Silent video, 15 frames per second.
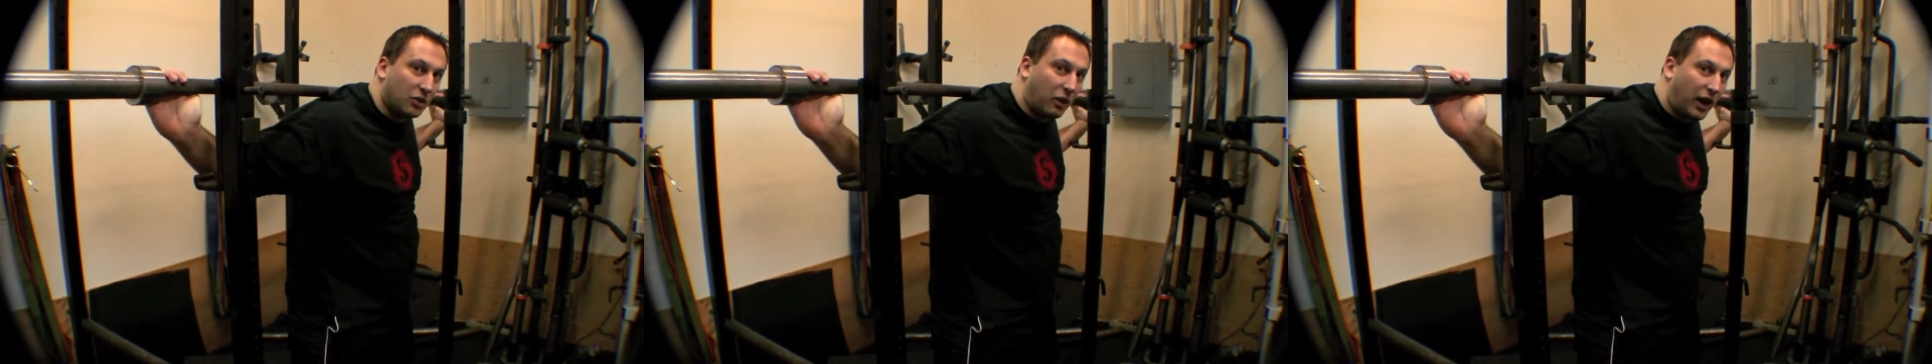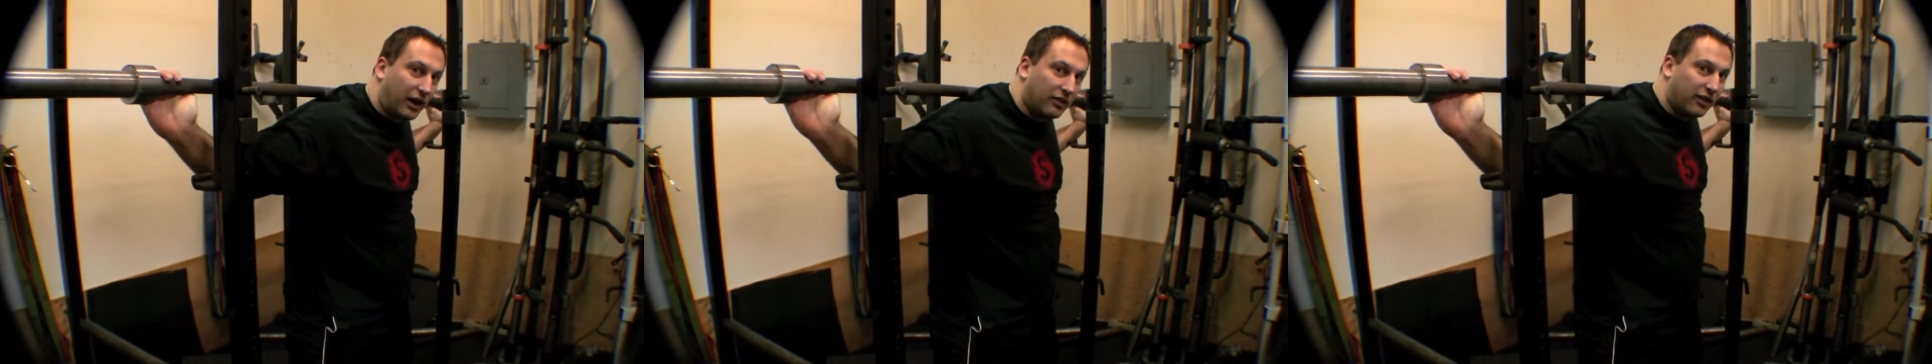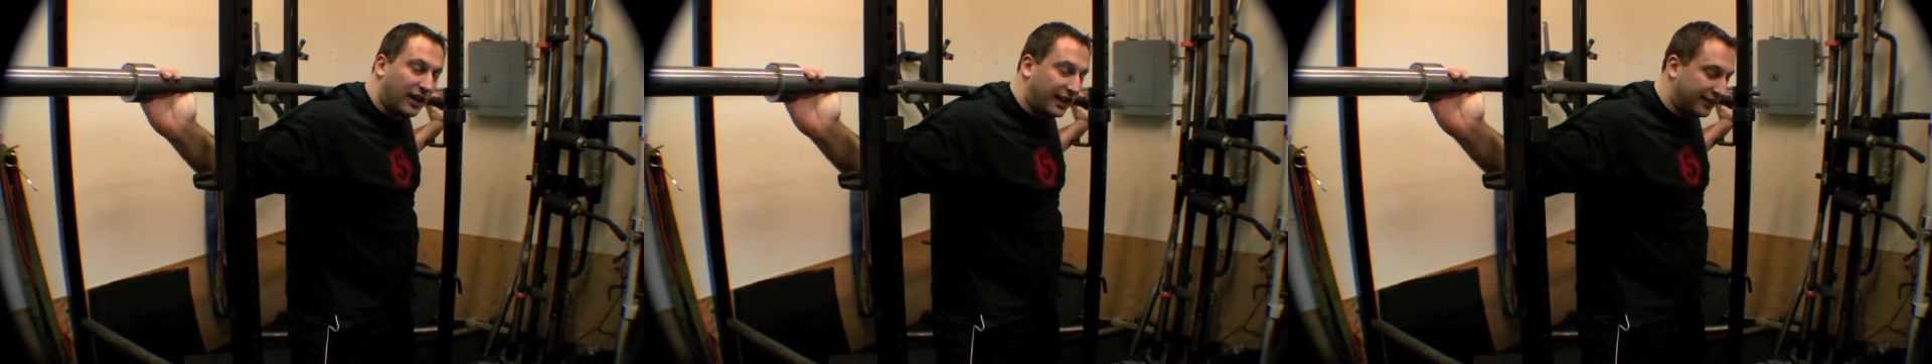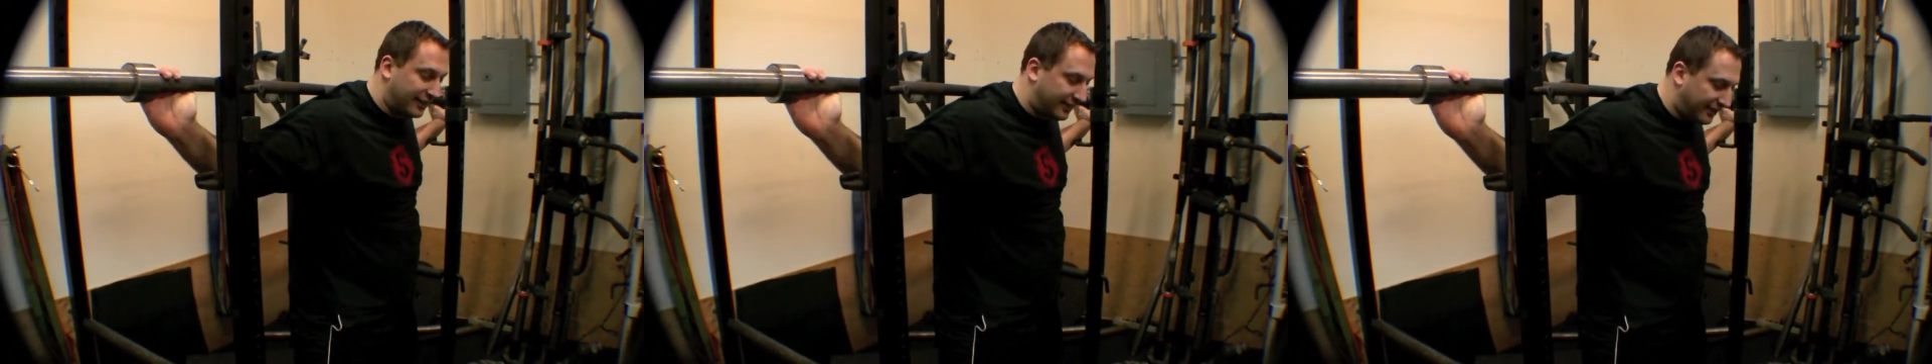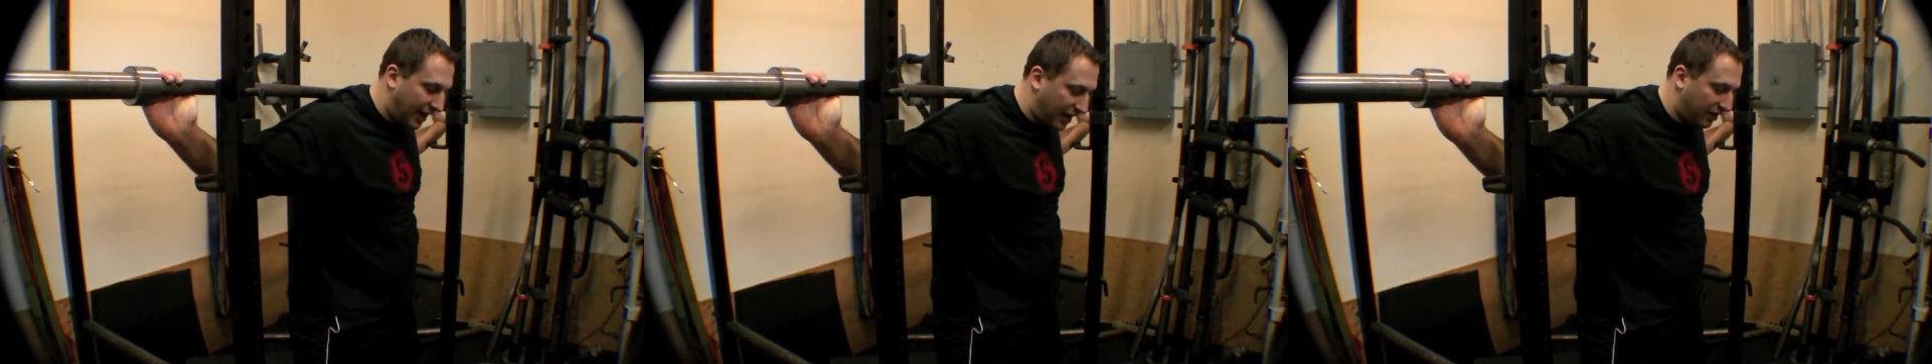know, let it
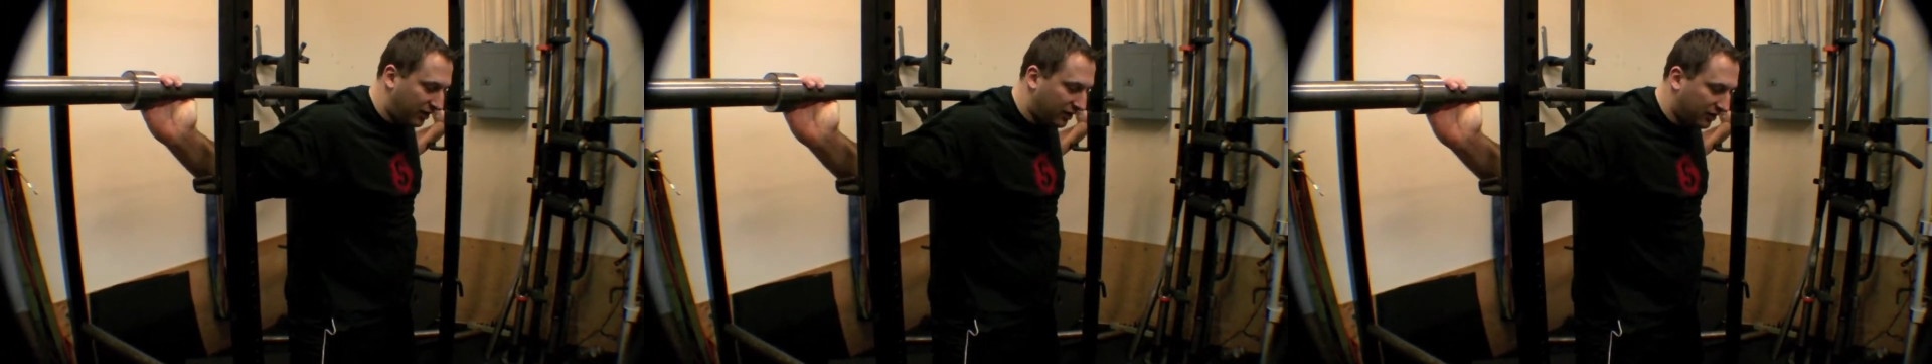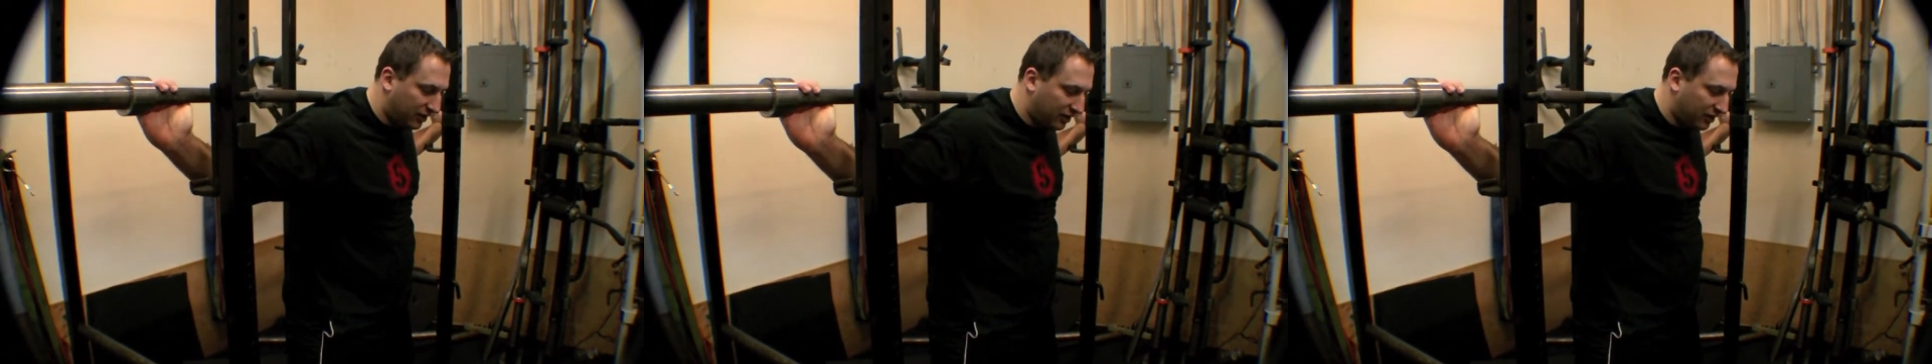settle.